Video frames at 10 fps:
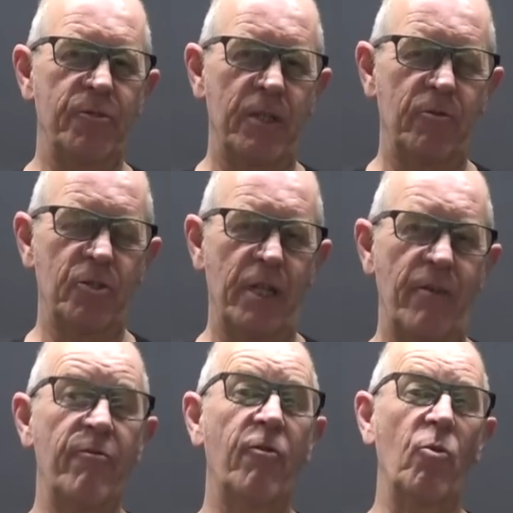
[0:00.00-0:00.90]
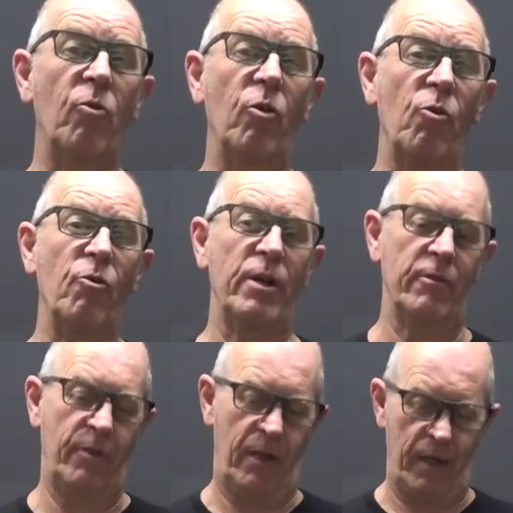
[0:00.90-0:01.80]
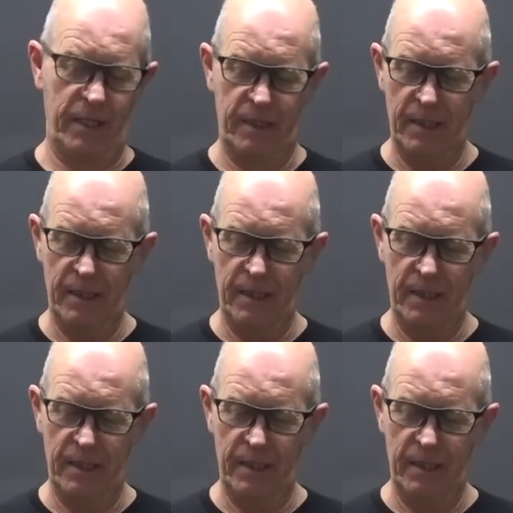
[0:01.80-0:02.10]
to their full glory, if you like.